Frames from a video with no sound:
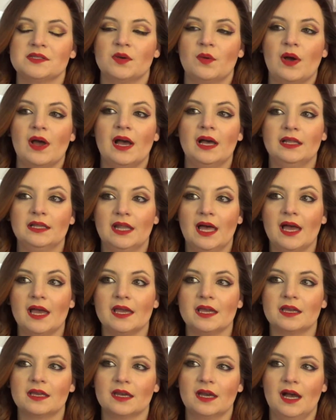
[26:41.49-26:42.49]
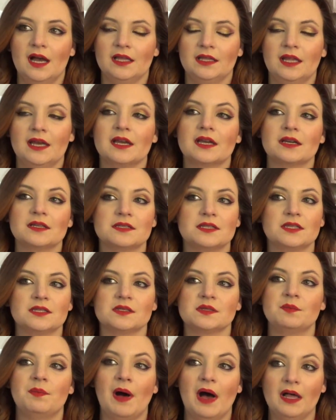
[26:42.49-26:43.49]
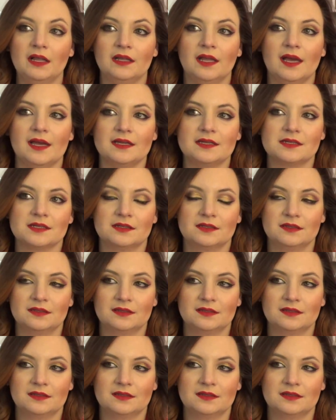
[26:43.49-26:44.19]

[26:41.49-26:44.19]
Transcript: So I like the spotlight